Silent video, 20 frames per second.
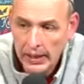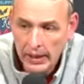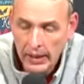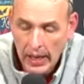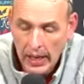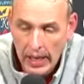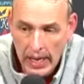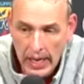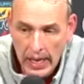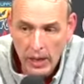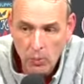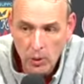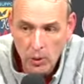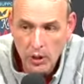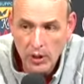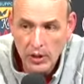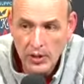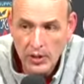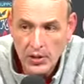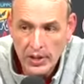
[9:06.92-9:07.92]
We're
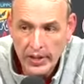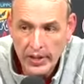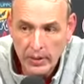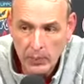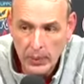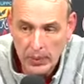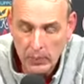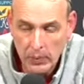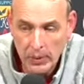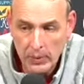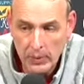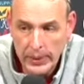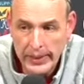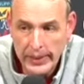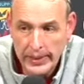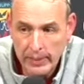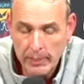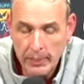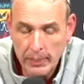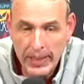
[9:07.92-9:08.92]
going to see when we
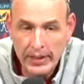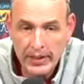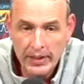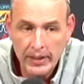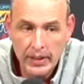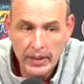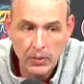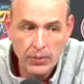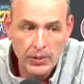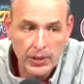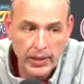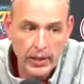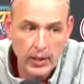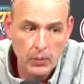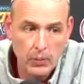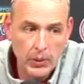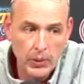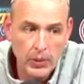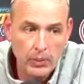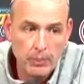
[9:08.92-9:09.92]
get back to the hotel.
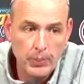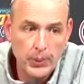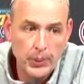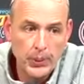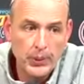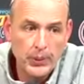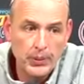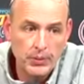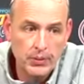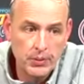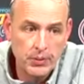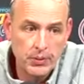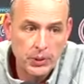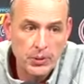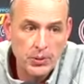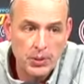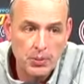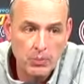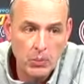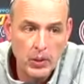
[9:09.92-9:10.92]
We're going to put her through
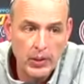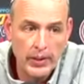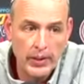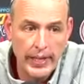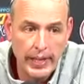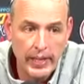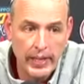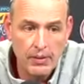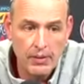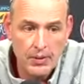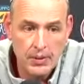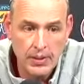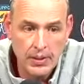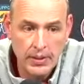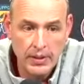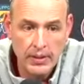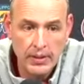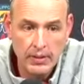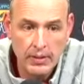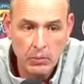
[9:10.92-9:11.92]
some workouts,
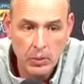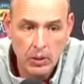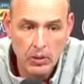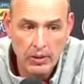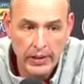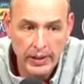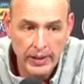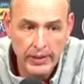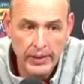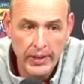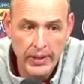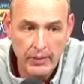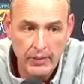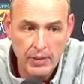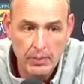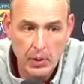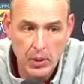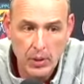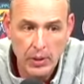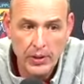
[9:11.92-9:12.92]
and we're going to get her out
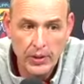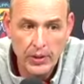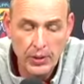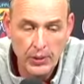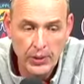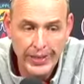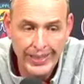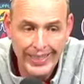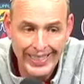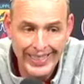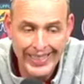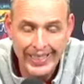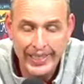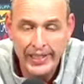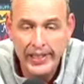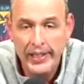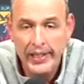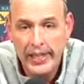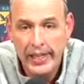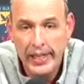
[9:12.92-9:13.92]
tomorrow and do it
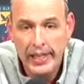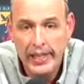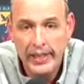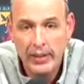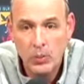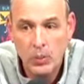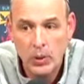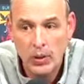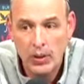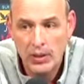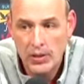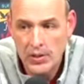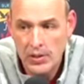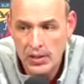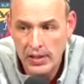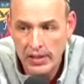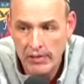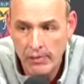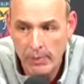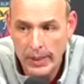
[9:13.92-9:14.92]
again. And we're going to
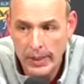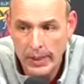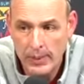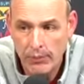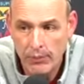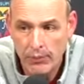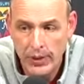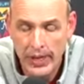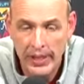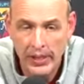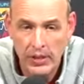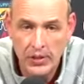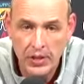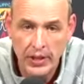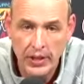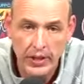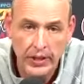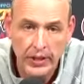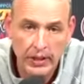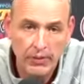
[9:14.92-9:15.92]
see if maybe Friday she
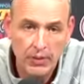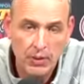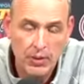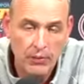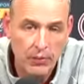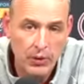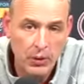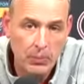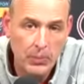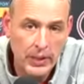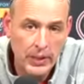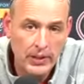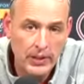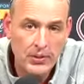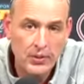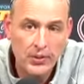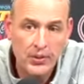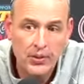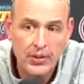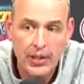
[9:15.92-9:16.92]
could give us a few
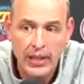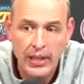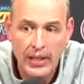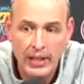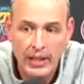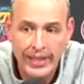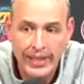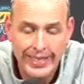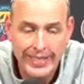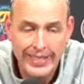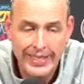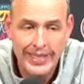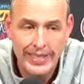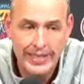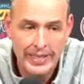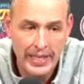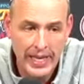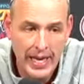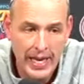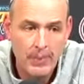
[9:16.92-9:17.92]
minutes. It's the
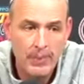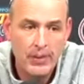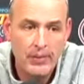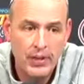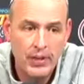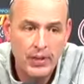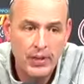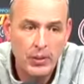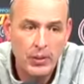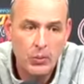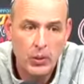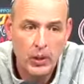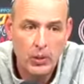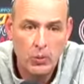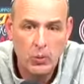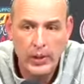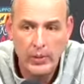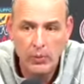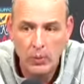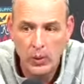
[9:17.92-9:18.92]
time of year where
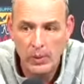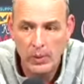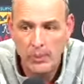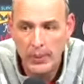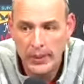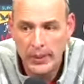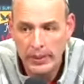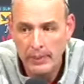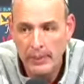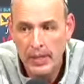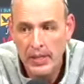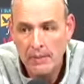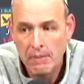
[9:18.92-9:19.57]
we would be.